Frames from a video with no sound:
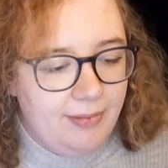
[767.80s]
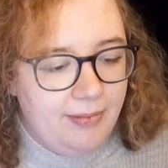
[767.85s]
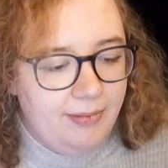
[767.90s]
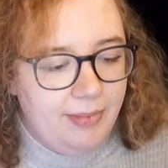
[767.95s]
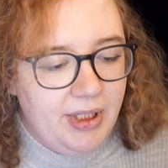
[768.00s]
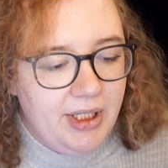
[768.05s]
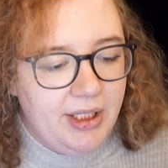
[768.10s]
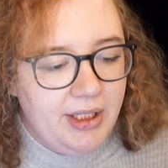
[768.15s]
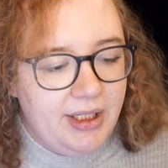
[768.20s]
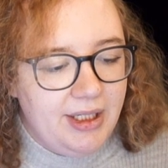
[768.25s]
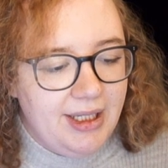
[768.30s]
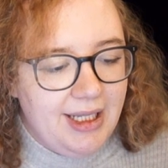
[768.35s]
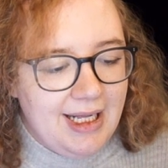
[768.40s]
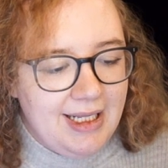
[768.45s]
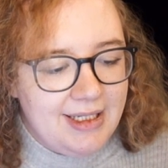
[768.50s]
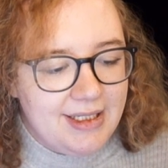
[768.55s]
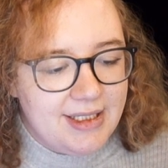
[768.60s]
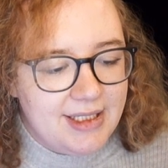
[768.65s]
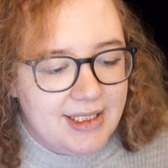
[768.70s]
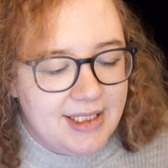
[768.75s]
But
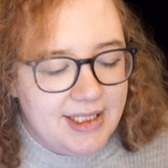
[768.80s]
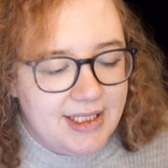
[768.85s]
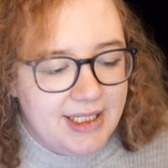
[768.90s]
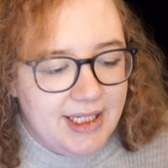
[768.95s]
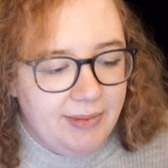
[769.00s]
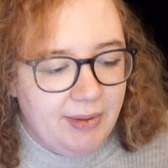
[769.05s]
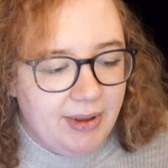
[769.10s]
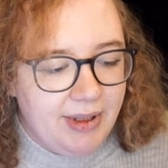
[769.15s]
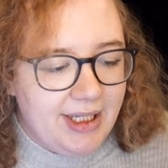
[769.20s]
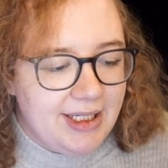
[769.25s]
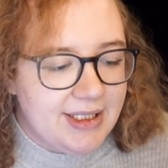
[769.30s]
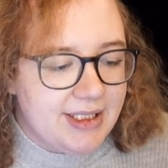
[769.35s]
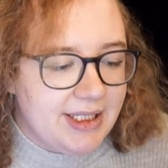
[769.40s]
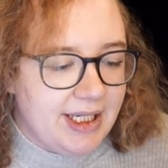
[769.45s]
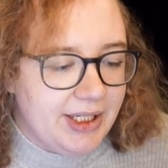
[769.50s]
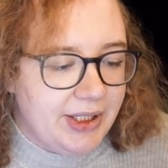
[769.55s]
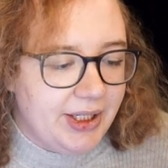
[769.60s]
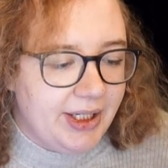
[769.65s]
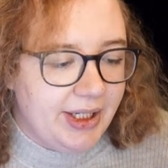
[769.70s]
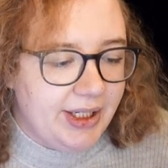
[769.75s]
let's see what that's
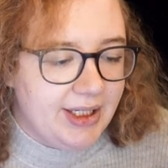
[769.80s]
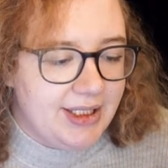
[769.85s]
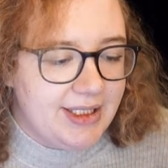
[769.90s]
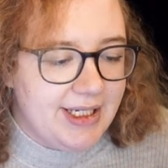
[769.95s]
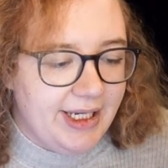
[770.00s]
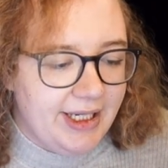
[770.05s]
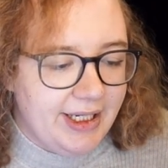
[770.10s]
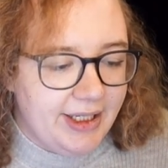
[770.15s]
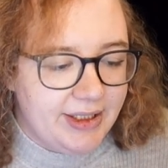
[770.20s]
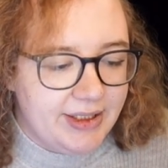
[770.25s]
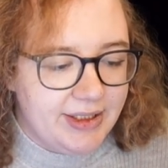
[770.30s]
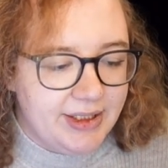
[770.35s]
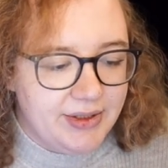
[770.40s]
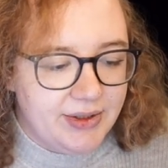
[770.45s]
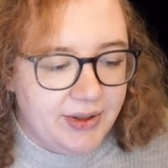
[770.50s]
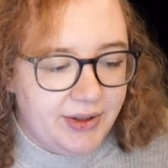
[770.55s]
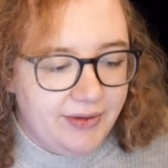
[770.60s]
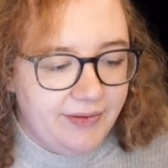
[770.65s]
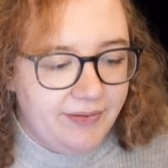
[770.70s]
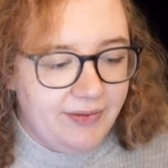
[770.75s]
actually going to take to
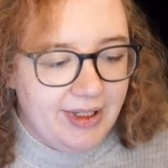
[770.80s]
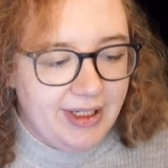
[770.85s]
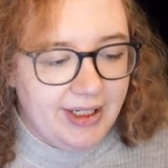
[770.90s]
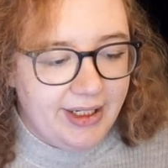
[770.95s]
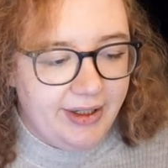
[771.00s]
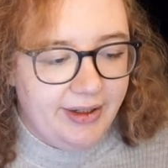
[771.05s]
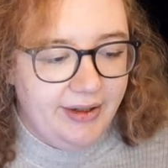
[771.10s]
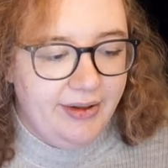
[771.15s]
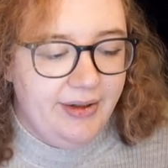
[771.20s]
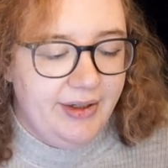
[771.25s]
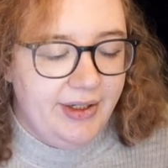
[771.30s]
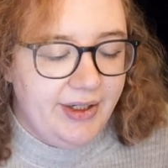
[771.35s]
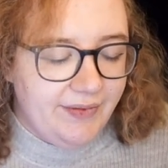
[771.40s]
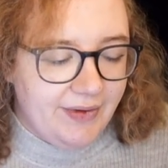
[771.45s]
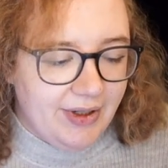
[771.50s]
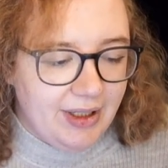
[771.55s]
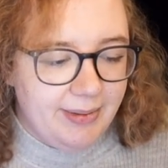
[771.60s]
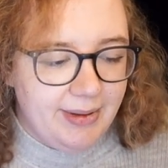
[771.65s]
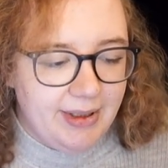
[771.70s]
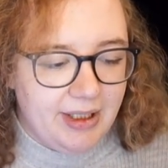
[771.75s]
sort of like
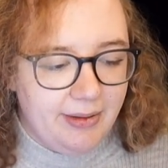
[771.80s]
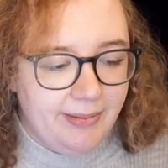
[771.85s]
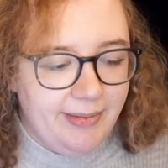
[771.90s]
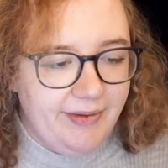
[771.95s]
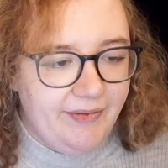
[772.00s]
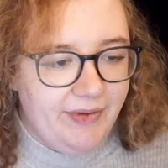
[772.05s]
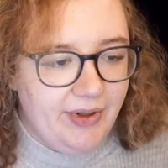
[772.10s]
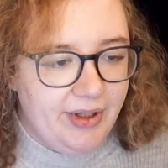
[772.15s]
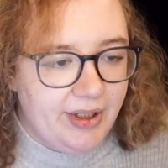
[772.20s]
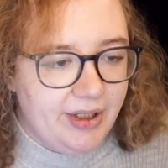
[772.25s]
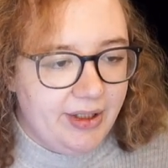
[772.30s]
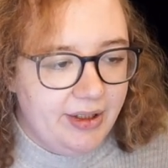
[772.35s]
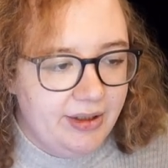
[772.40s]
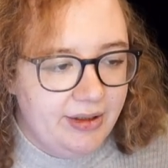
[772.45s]
develop a little bit further.